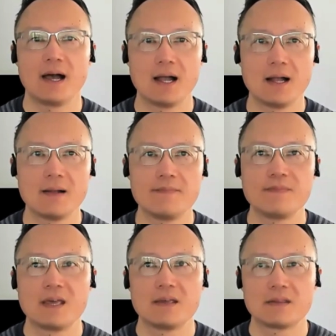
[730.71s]

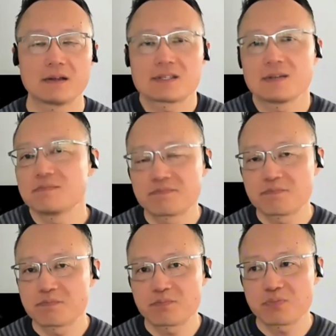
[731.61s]
There are some
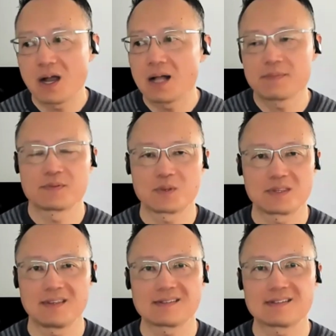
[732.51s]
problems
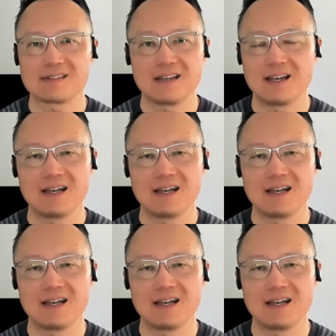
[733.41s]
with this.